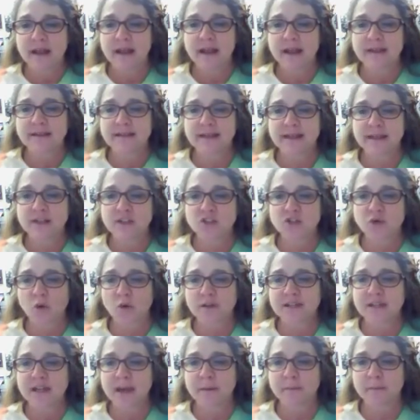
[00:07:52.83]
it says
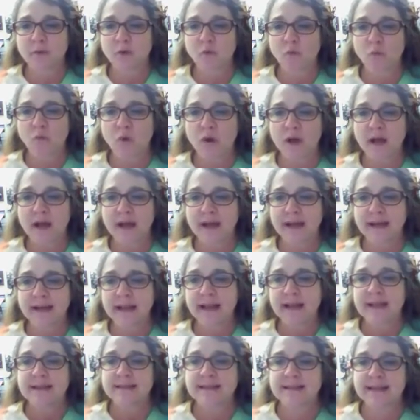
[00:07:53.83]
source number 1
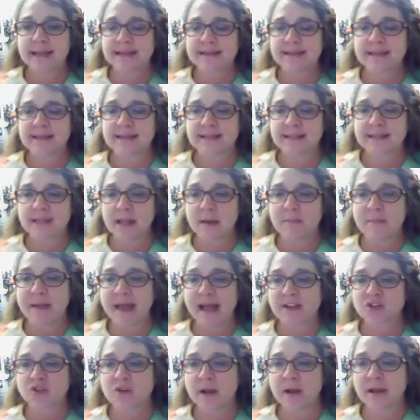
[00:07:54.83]
says that some
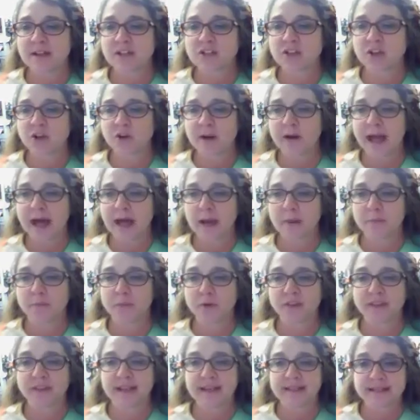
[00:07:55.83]
astronauts learn how to
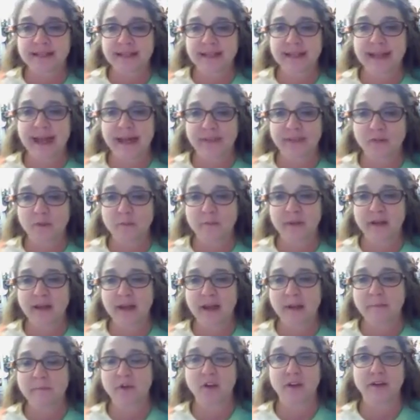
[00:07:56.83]
put things together and
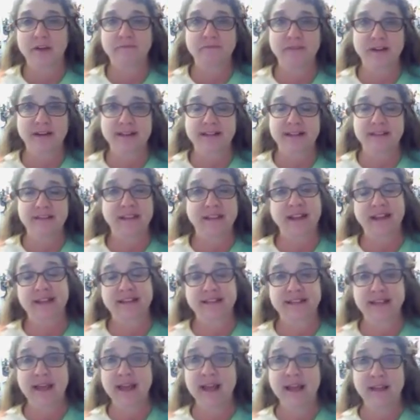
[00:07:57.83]
become good at fixing things.